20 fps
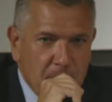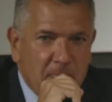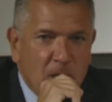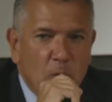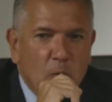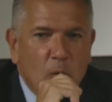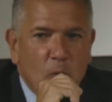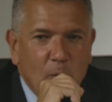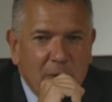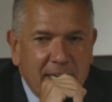
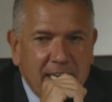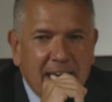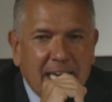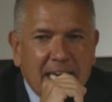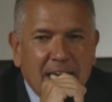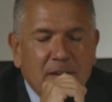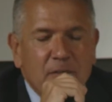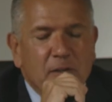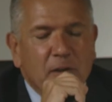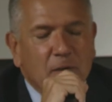We
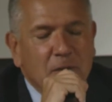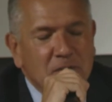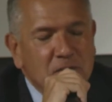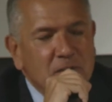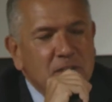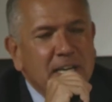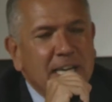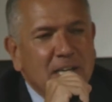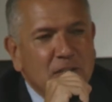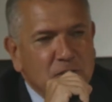have there is a
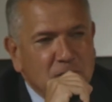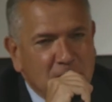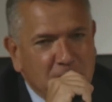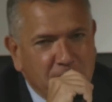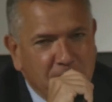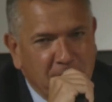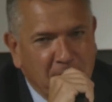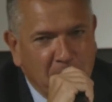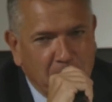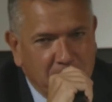national
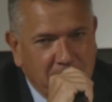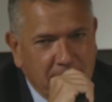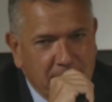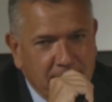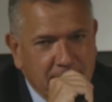phenomenon.